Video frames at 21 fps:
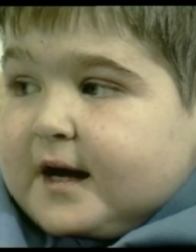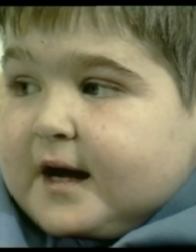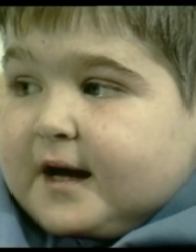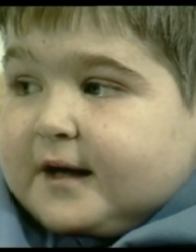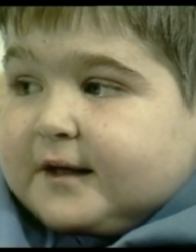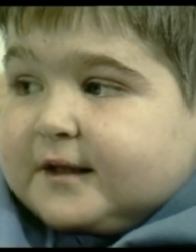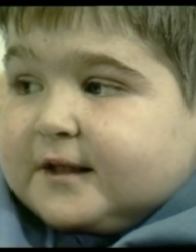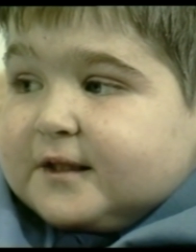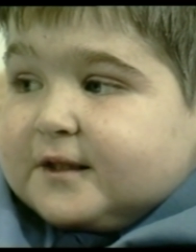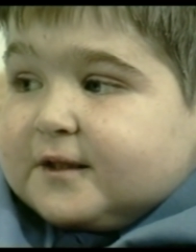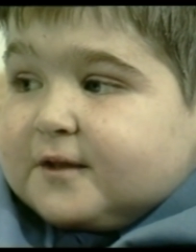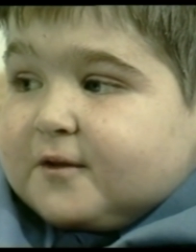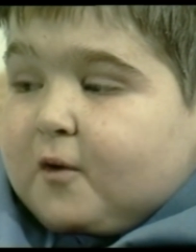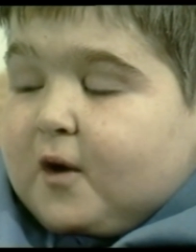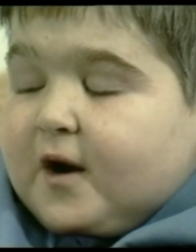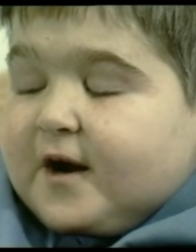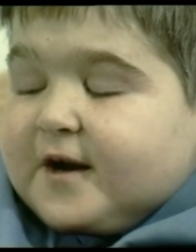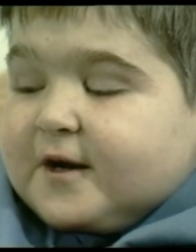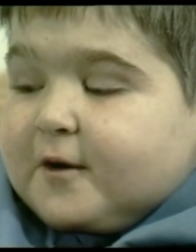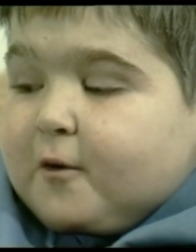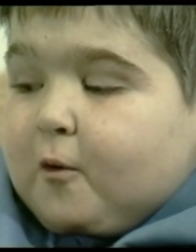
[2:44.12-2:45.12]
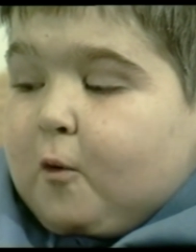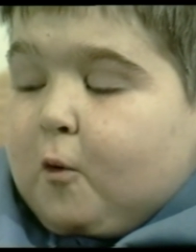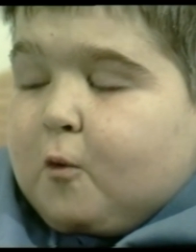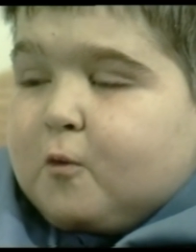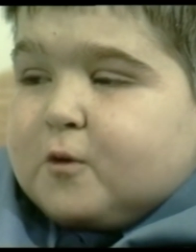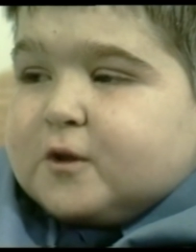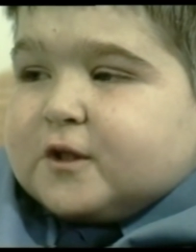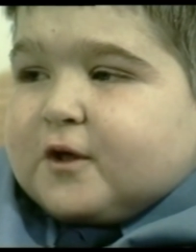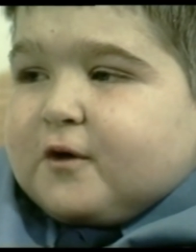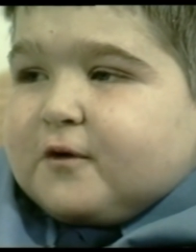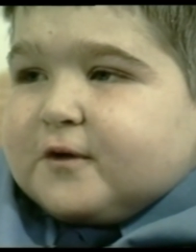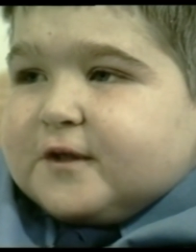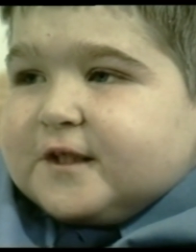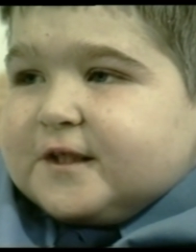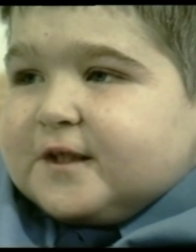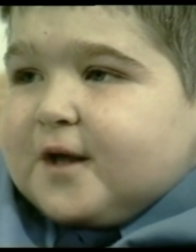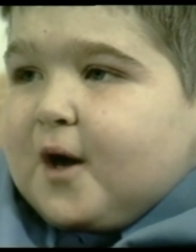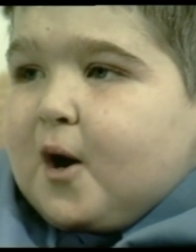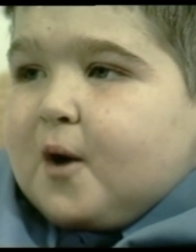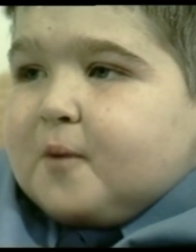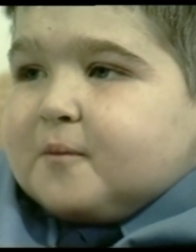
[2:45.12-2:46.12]
And he's always got
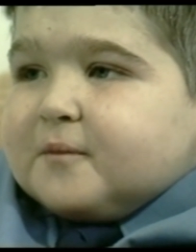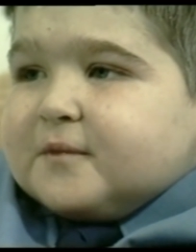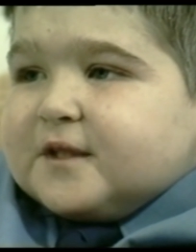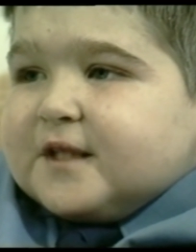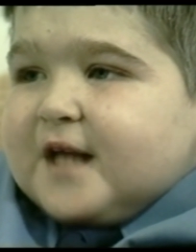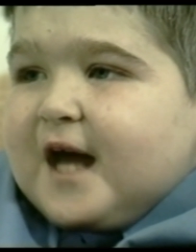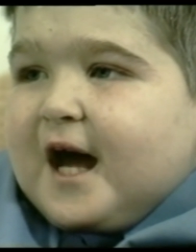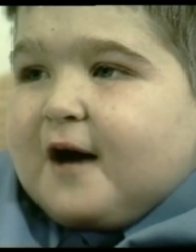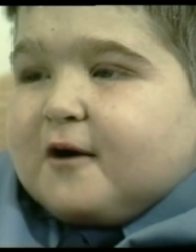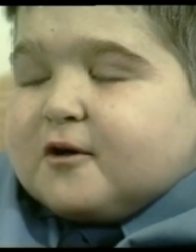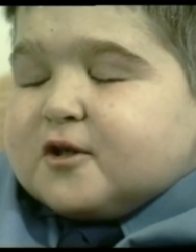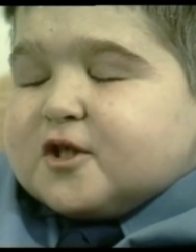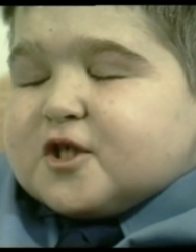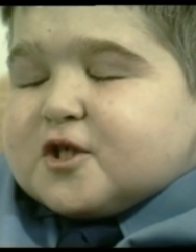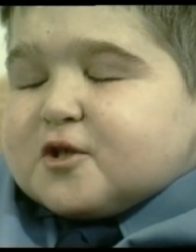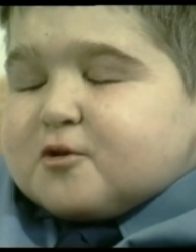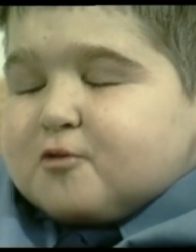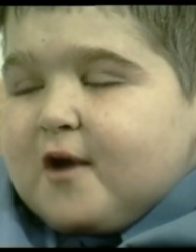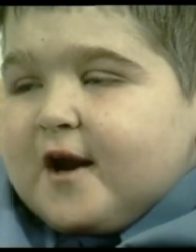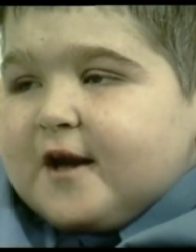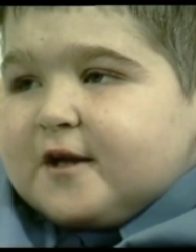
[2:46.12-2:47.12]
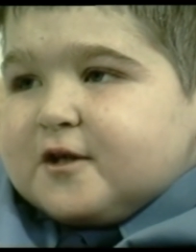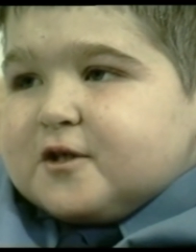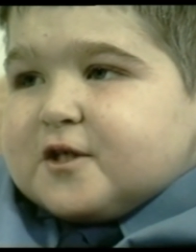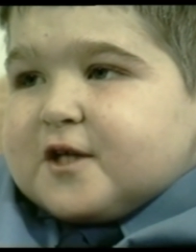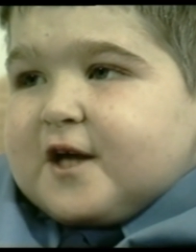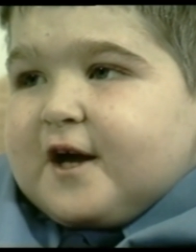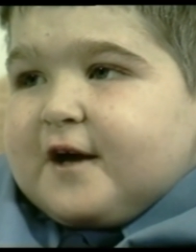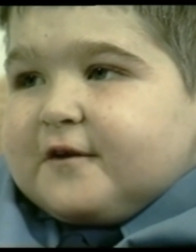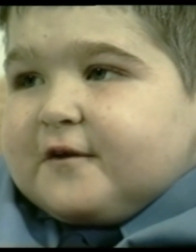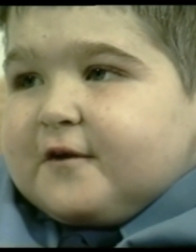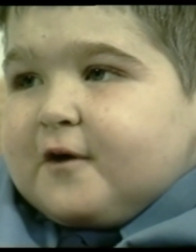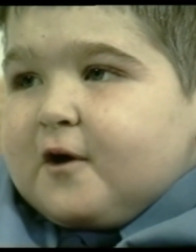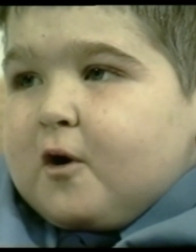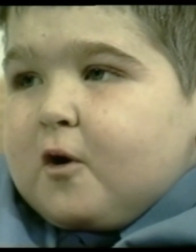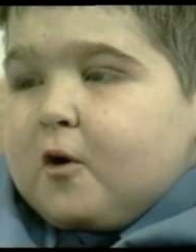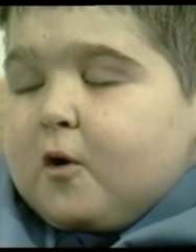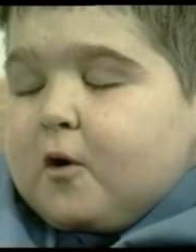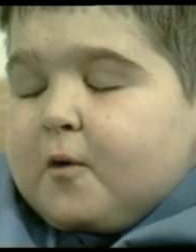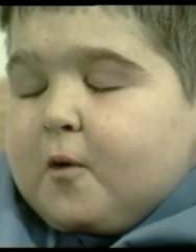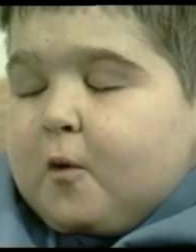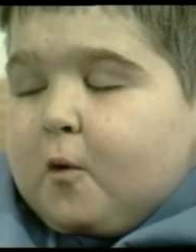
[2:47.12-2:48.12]
his arms outstretched. I
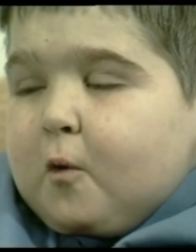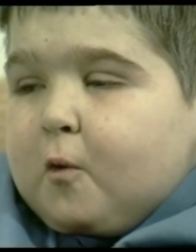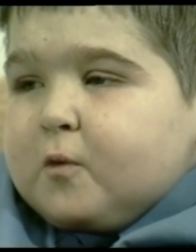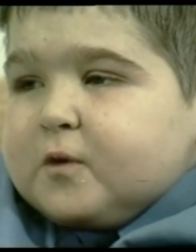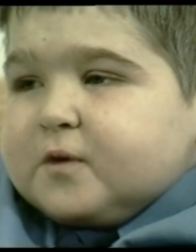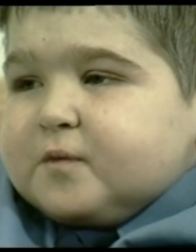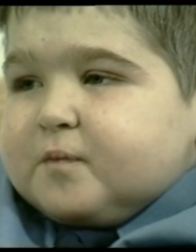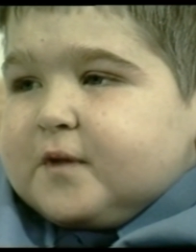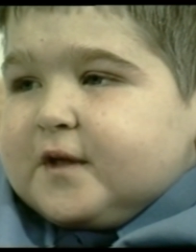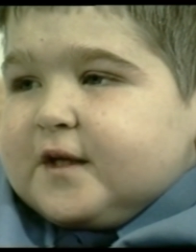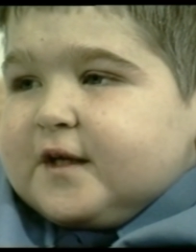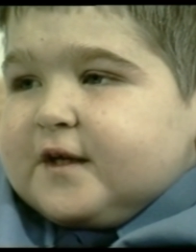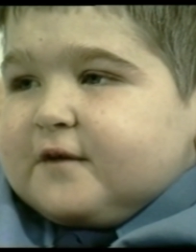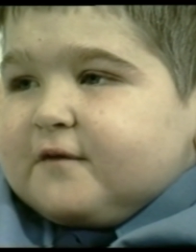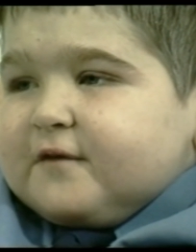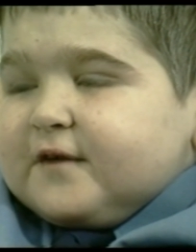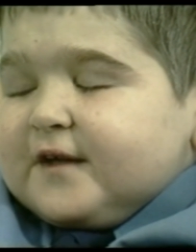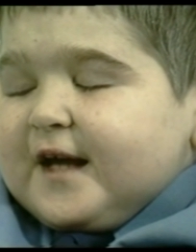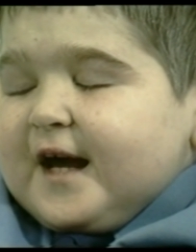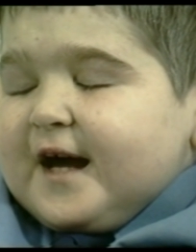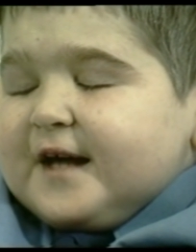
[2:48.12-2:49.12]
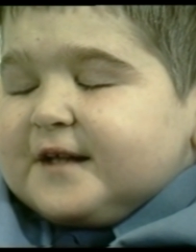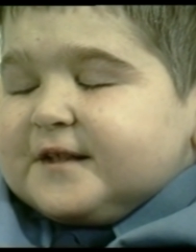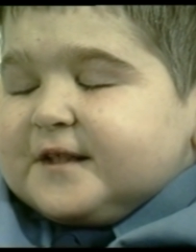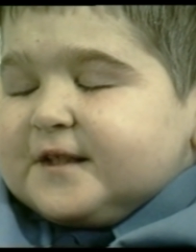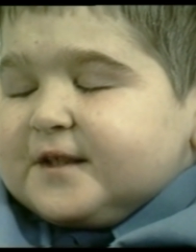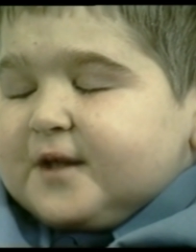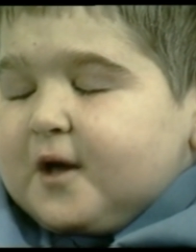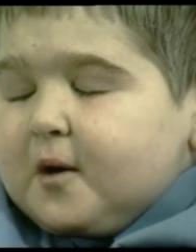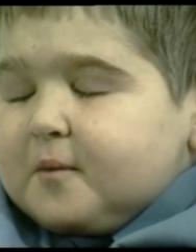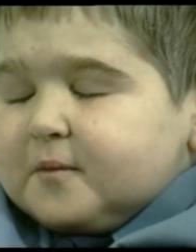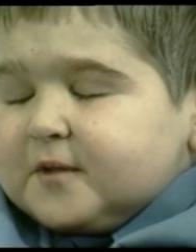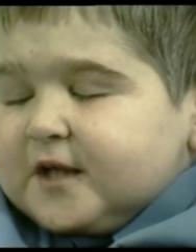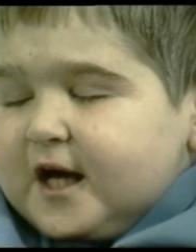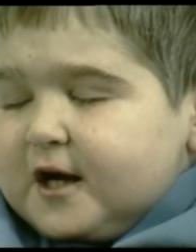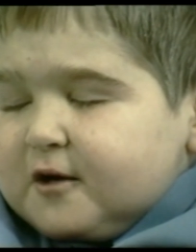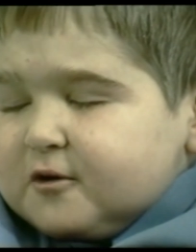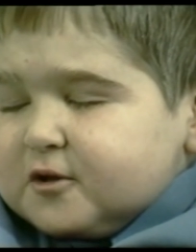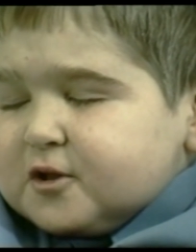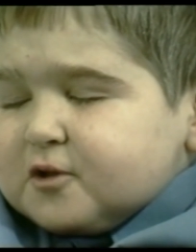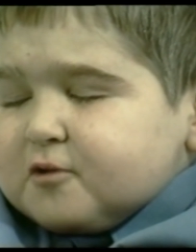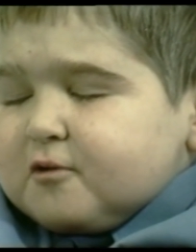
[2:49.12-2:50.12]
always believe he has his arms
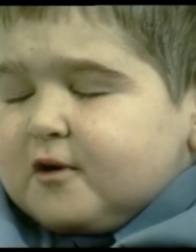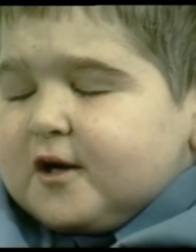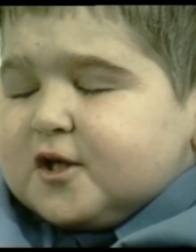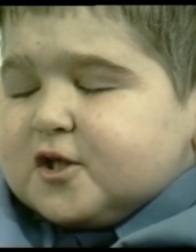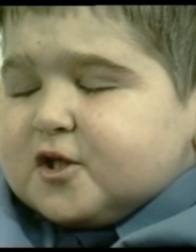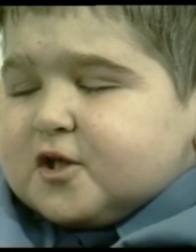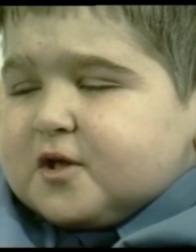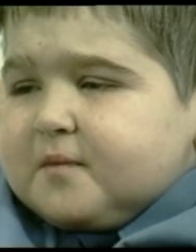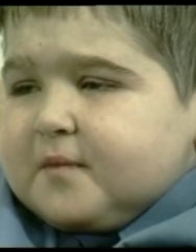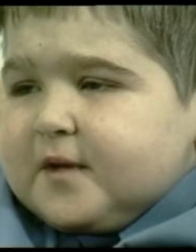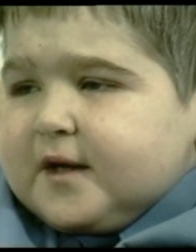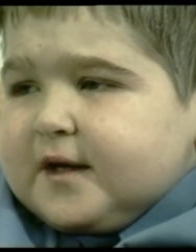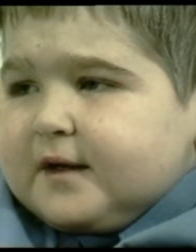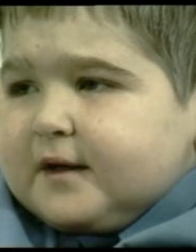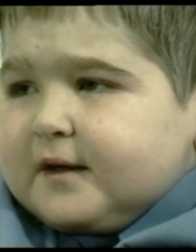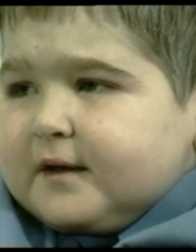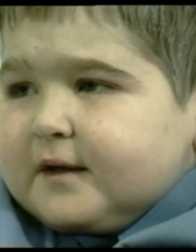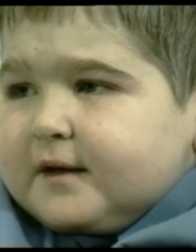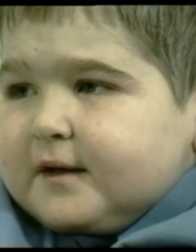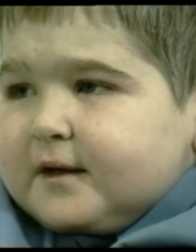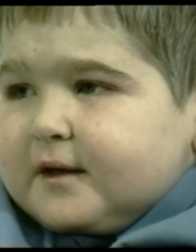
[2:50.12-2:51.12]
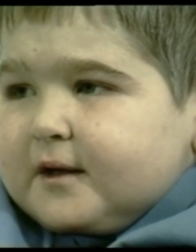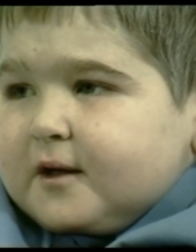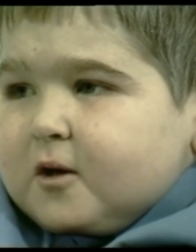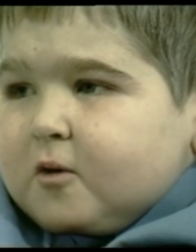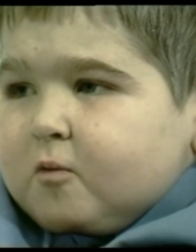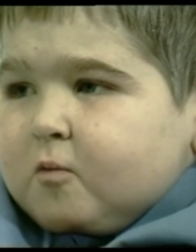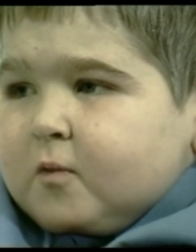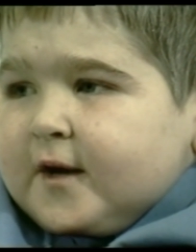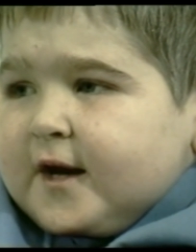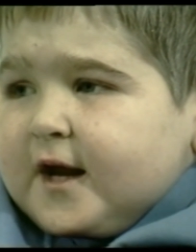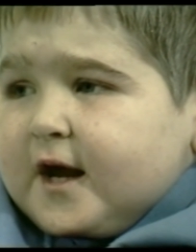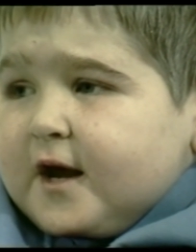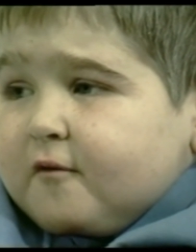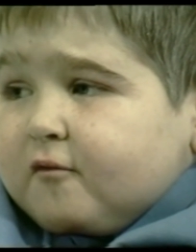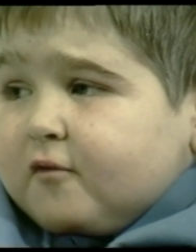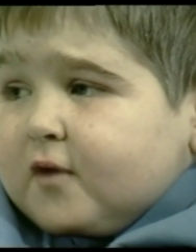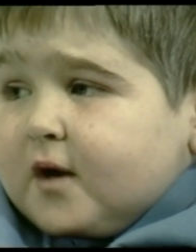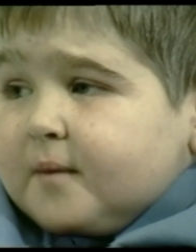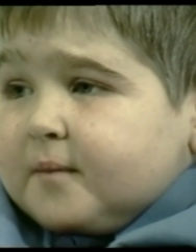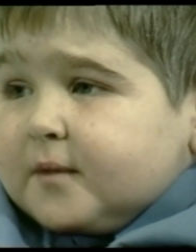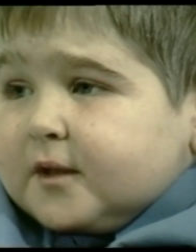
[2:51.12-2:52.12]
outstretched to me
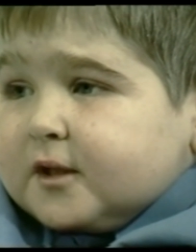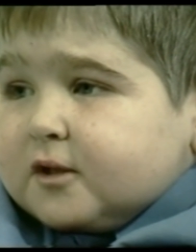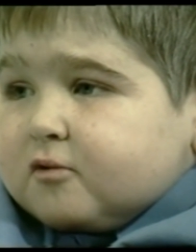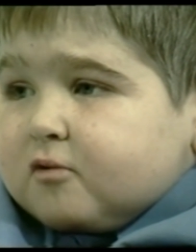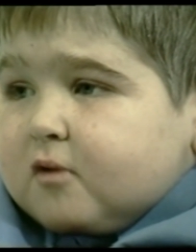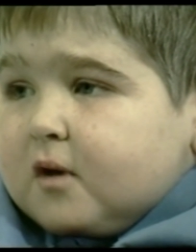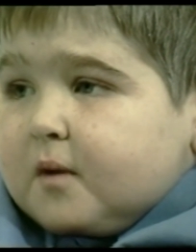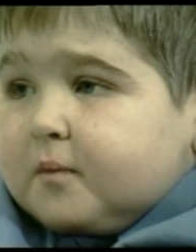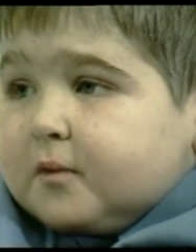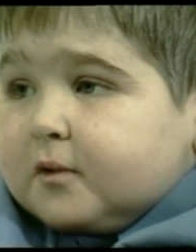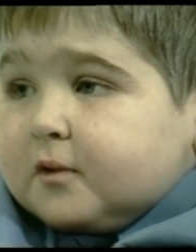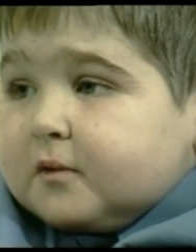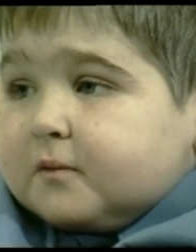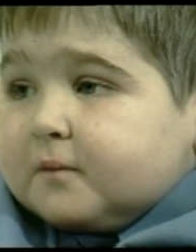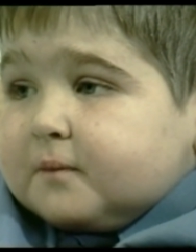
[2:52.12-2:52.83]
whenever I'm in trouble.